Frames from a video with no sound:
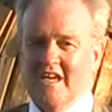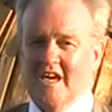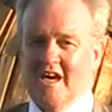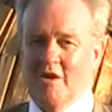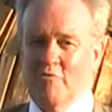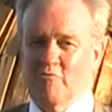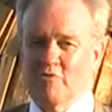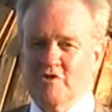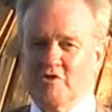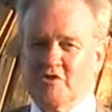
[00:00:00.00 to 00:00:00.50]

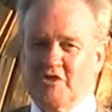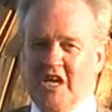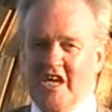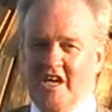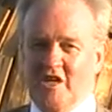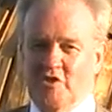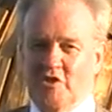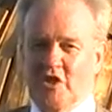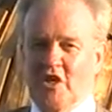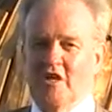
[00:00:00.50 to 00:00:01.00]
uh, which
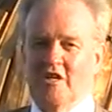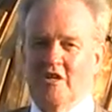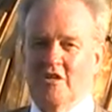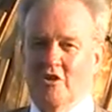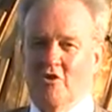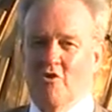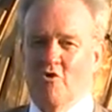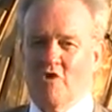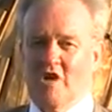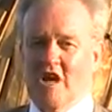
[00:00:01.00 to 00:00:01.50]
says
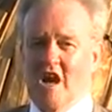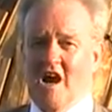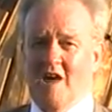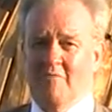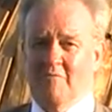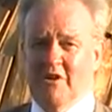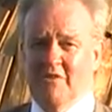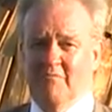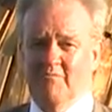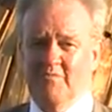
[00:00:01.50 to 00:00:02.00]
low
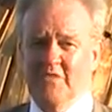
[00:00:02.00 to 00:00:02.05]
carbon.